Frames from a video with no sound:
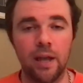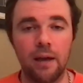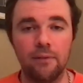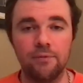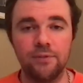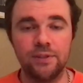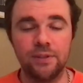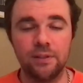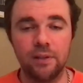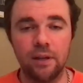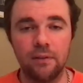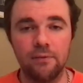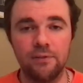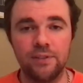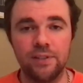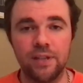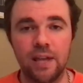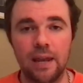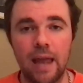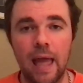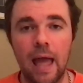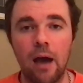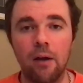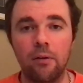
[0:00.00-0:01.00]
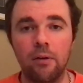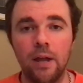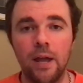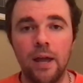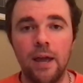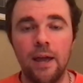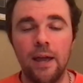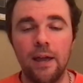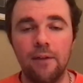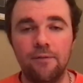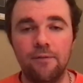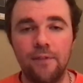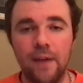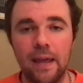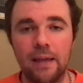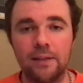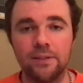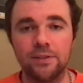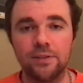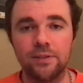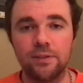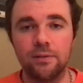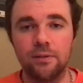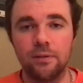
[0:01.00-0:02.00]
I've sent out
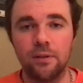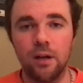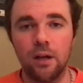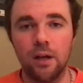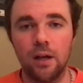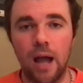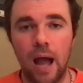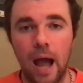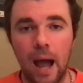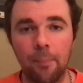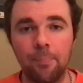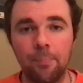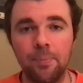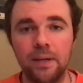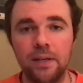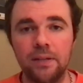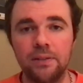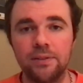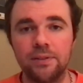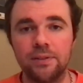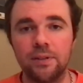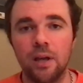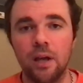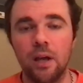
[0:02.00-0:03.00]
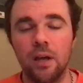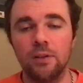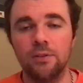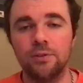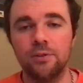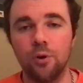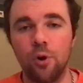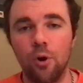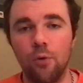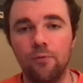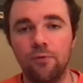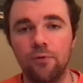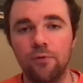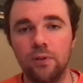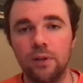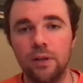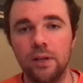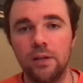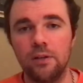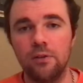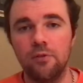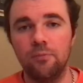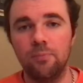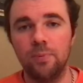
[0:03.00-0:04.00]
advanced copies, so hopefully
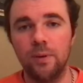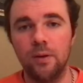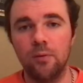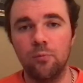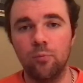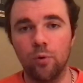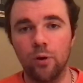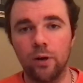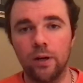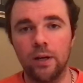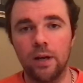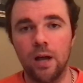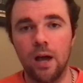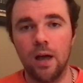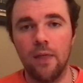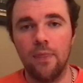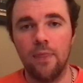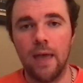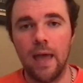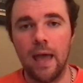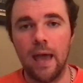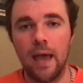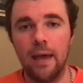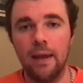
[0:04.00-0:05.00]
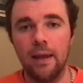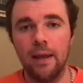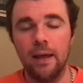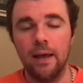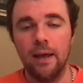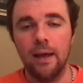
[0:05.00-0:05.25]
you've been working on that.